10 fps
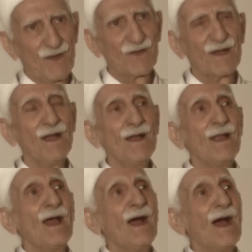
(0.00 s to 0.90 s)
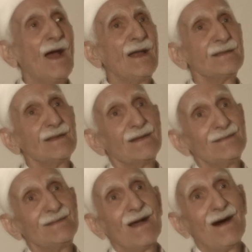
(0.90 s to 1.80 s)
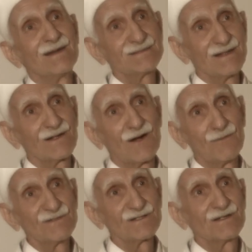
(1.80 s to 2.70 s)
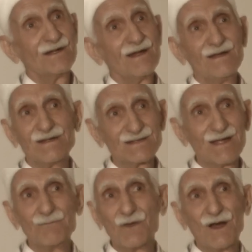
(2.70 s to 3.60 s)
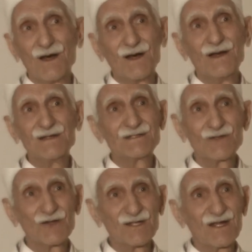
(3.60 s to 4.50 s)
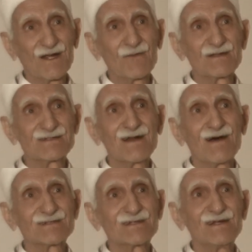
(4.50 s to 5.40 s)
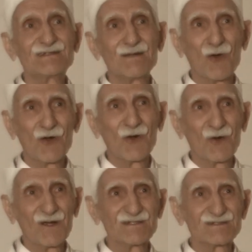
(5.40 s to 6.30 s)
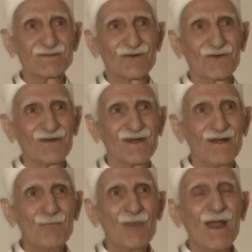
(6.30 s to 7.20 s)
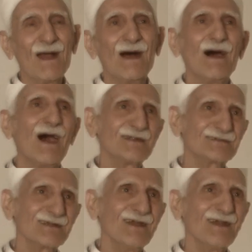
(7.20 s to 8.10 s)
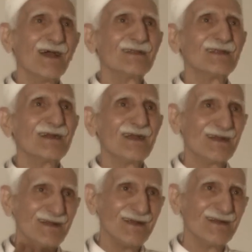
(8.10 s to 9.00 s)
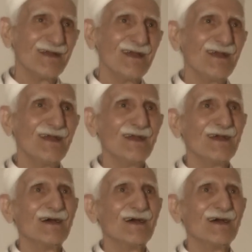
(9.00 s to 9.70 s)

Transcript: Okay, and the answer comes in the same, it's not a question answer, it's a monologue, it's a sort of a asking and then getting the